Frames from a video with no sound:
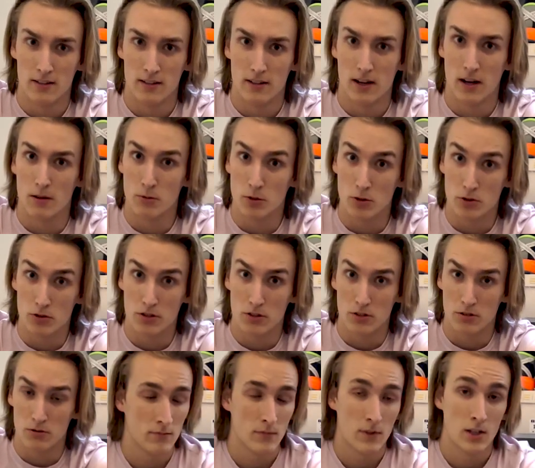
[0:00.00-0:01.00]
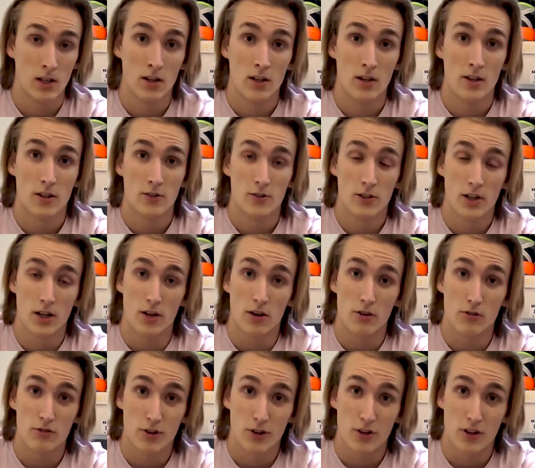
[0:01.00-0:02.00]
I'm used to. So yeah,
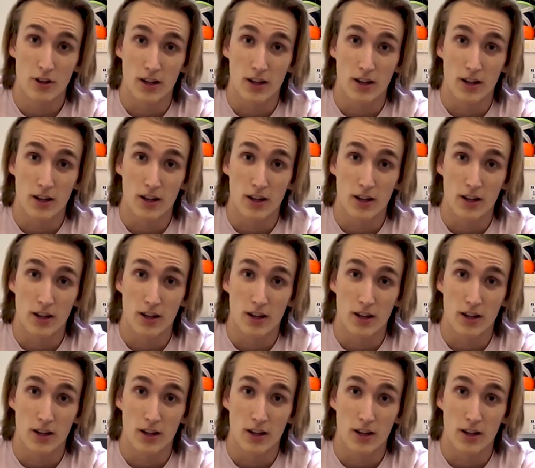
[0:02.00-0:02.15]
overall,